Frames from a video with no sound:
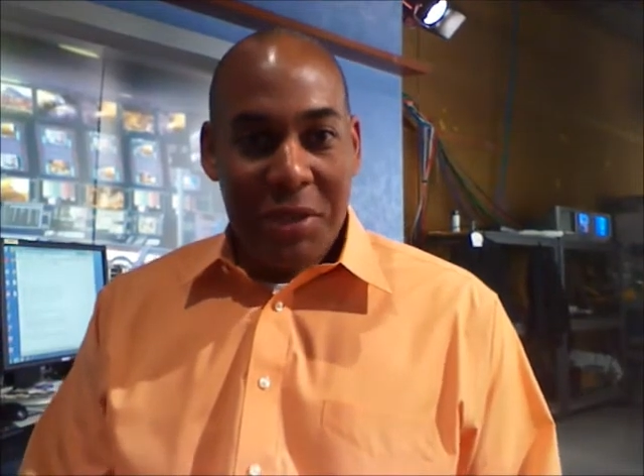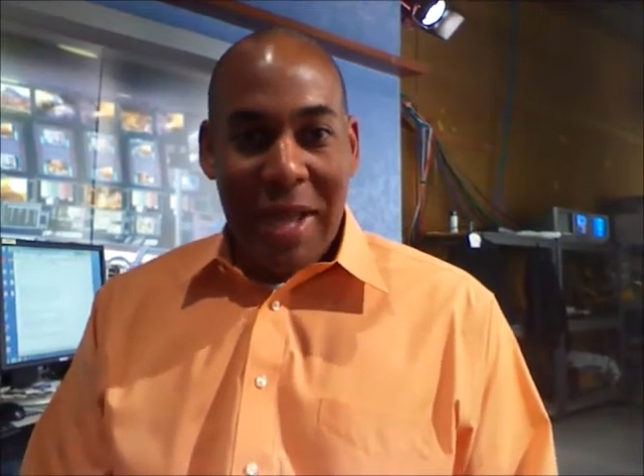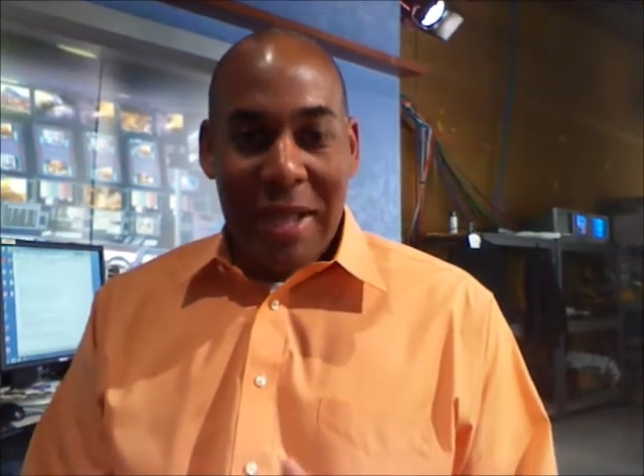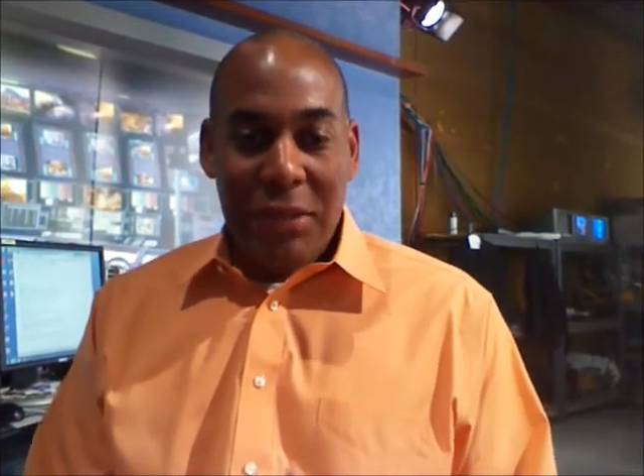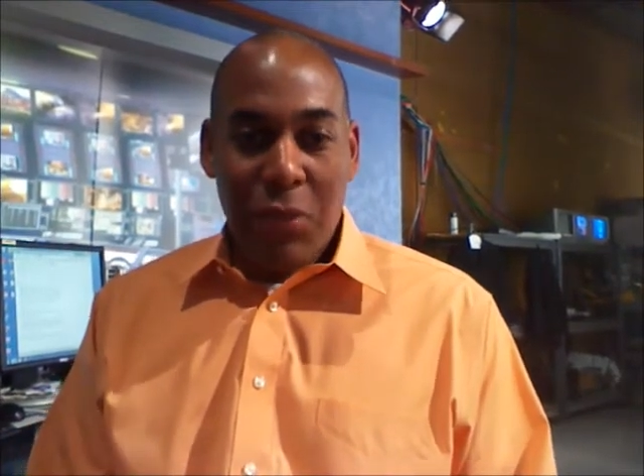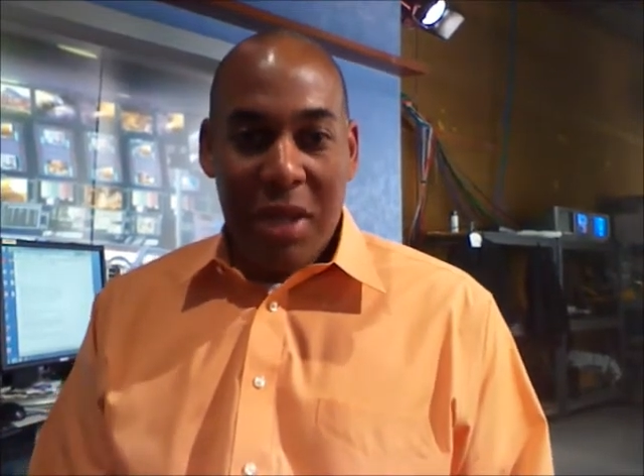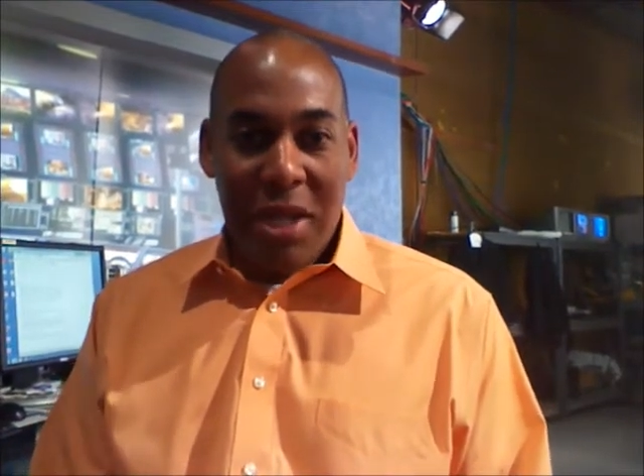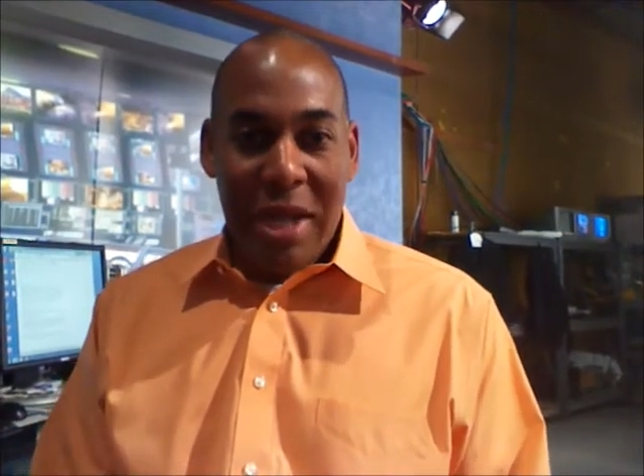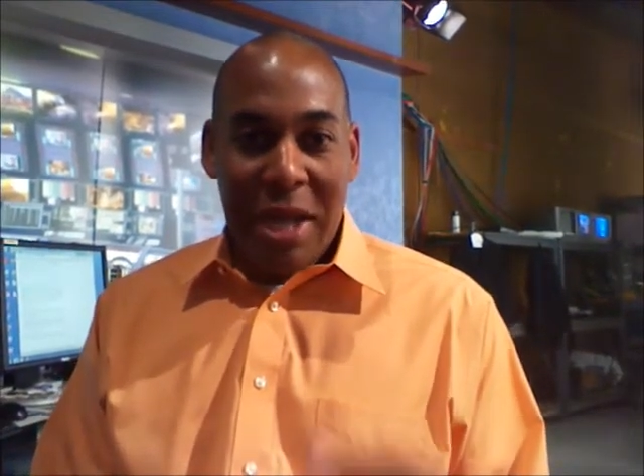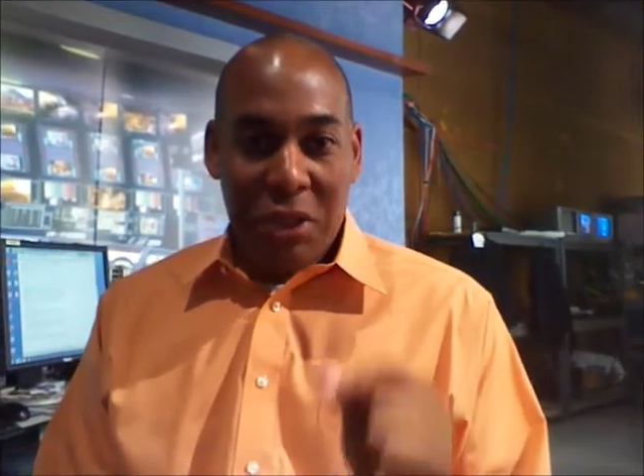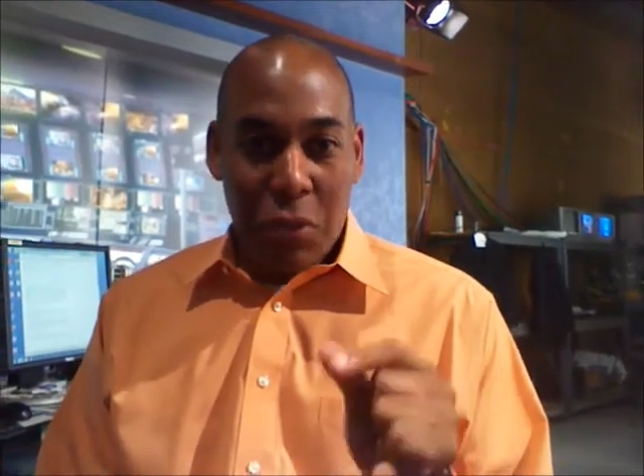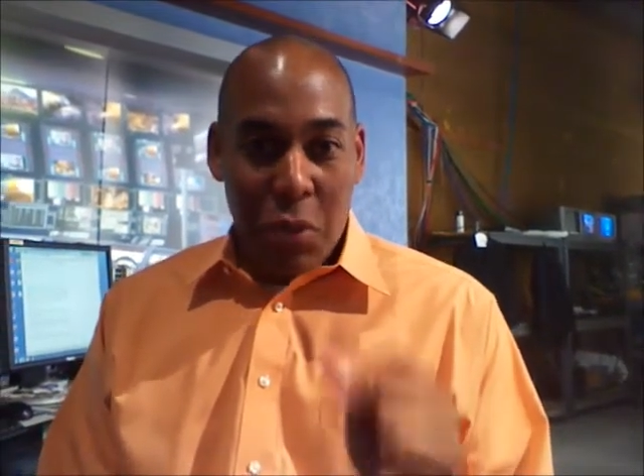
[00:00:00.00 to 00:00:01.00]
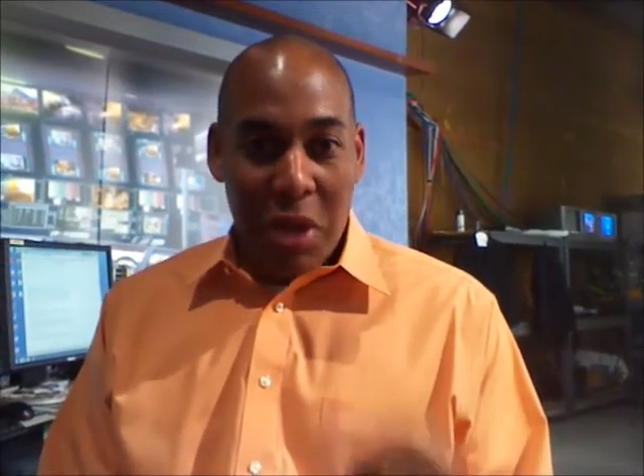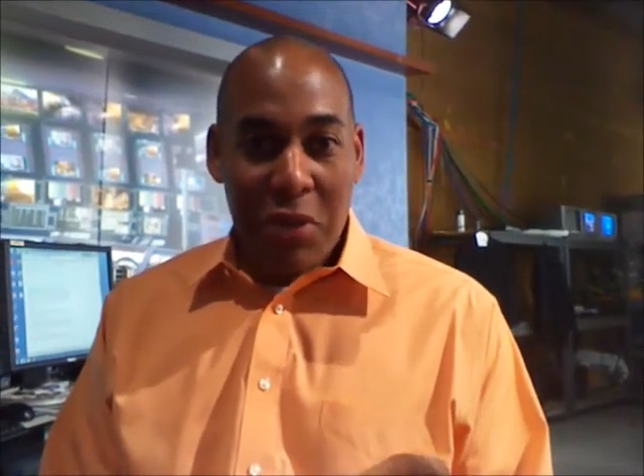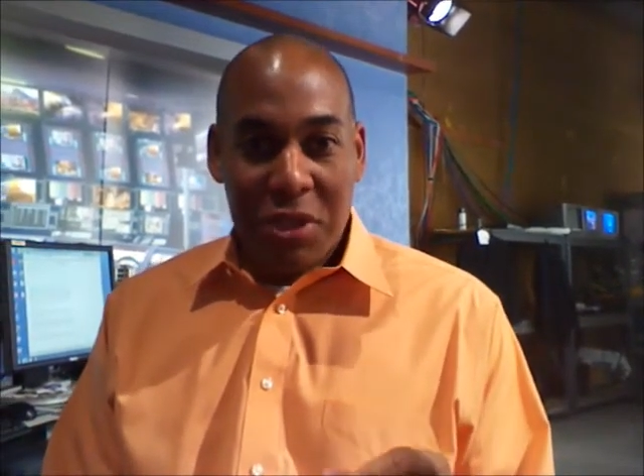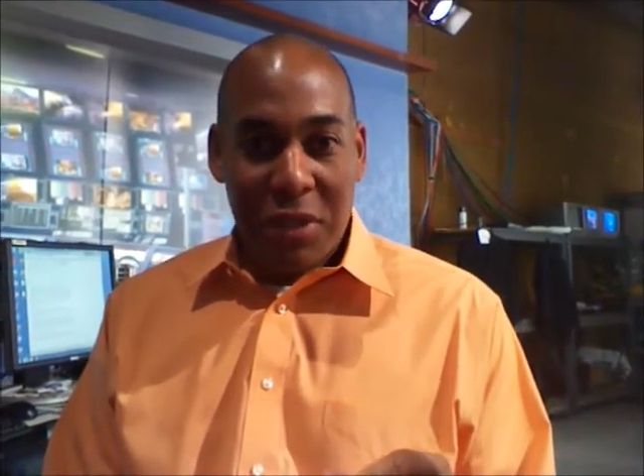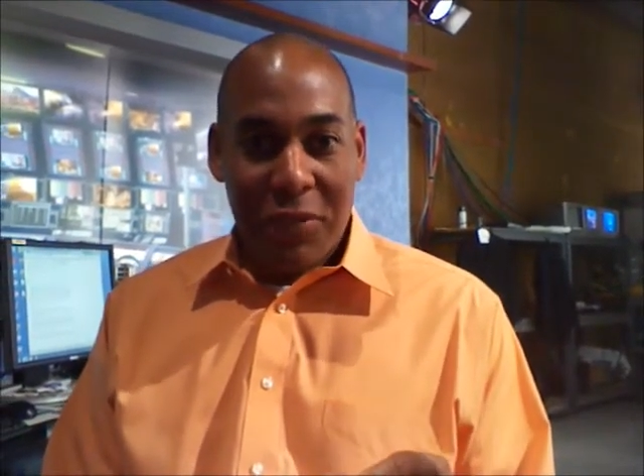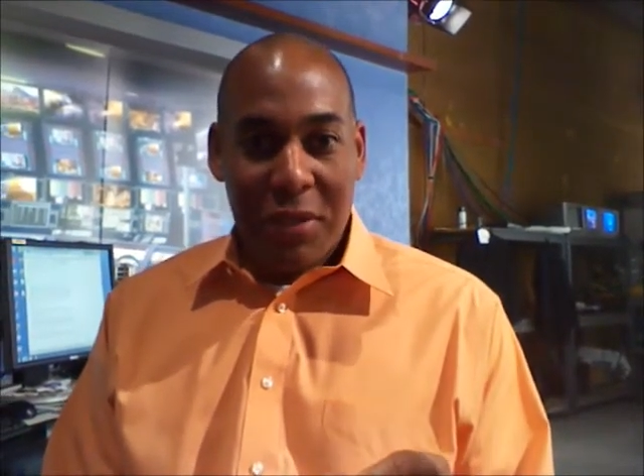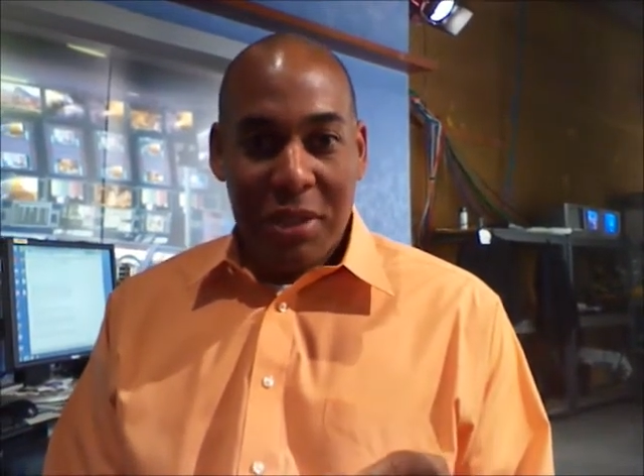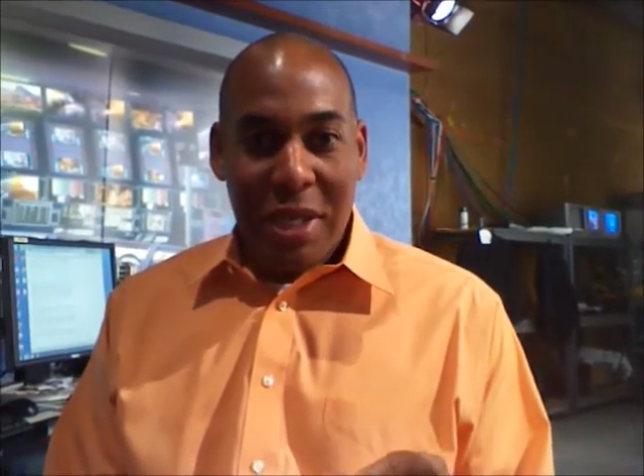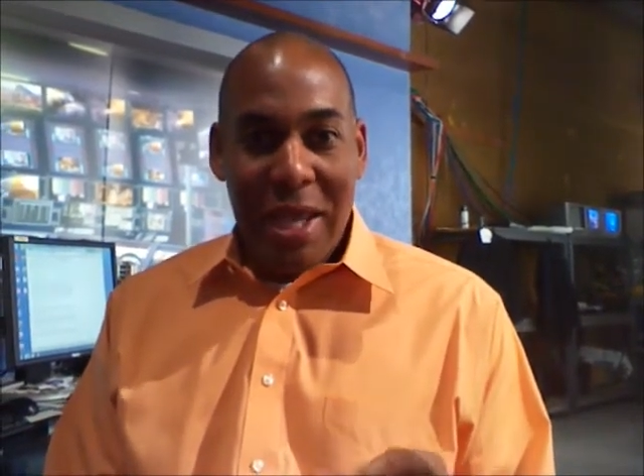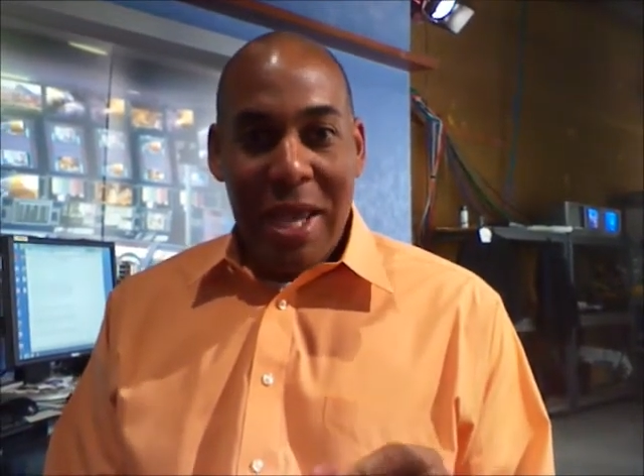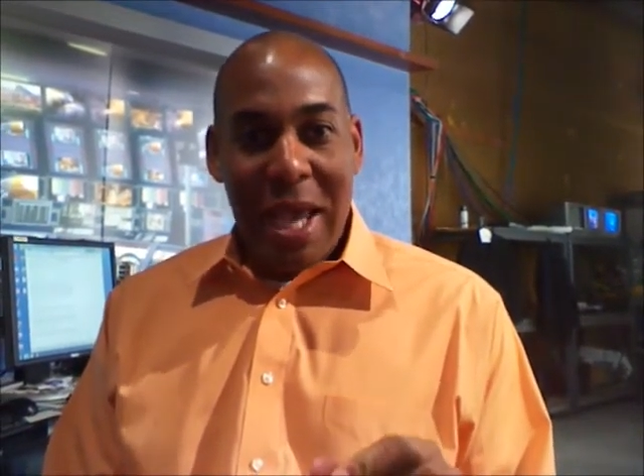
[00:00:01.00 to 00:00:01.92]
and that's why the National Weather Service